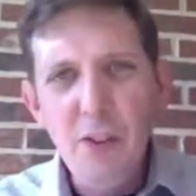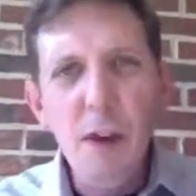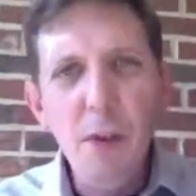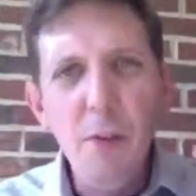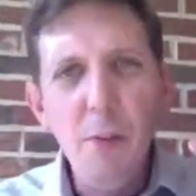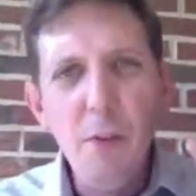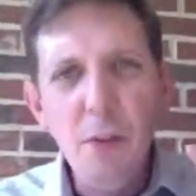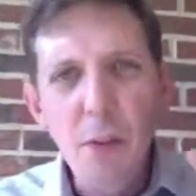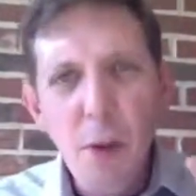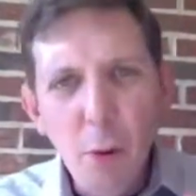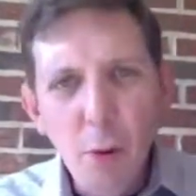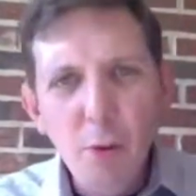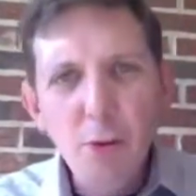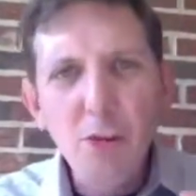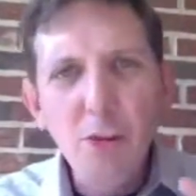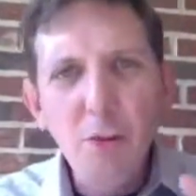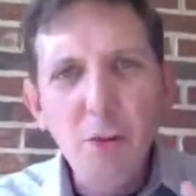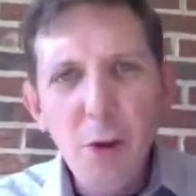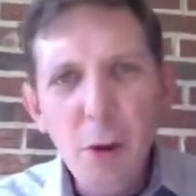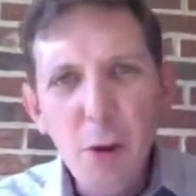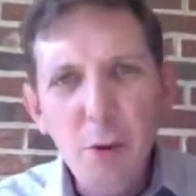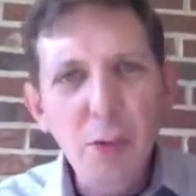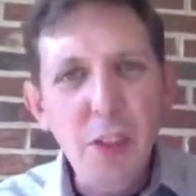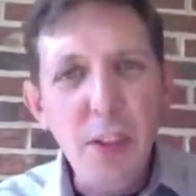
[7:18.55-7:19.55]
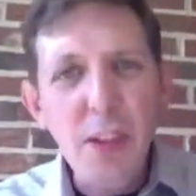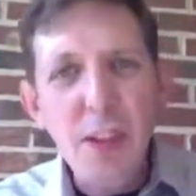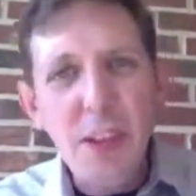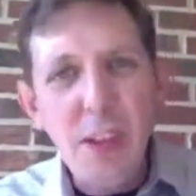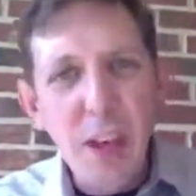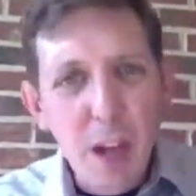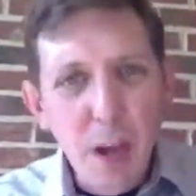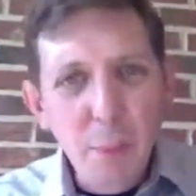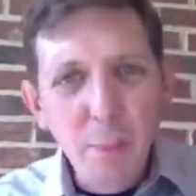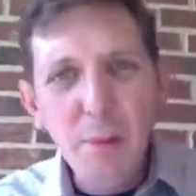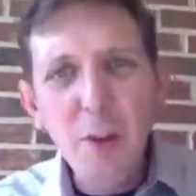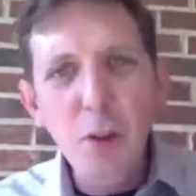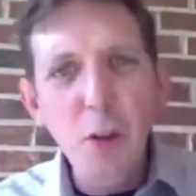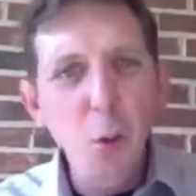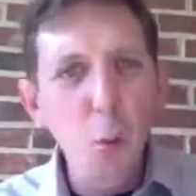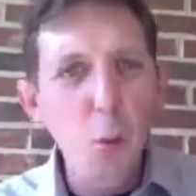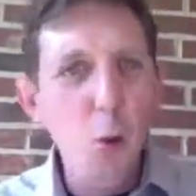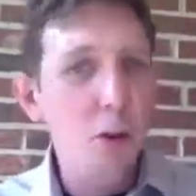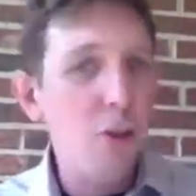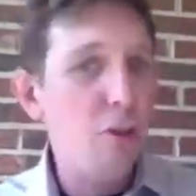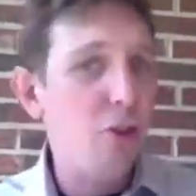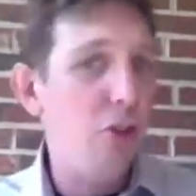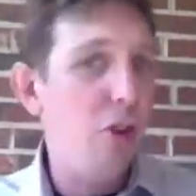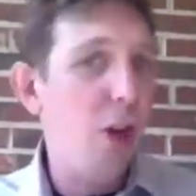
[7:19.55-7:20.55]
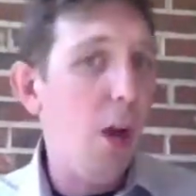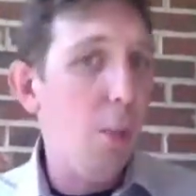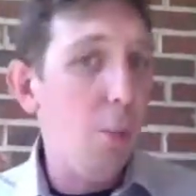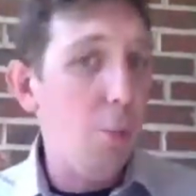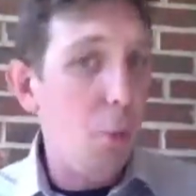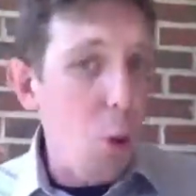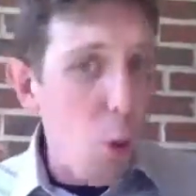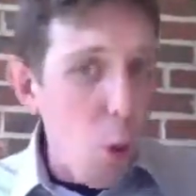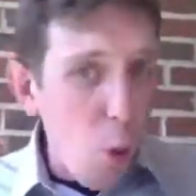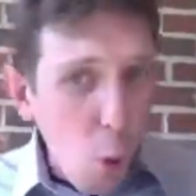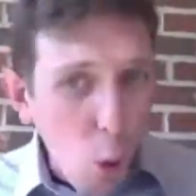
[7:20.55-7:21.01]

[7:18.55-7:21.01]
Now, those of you that come to the workshop,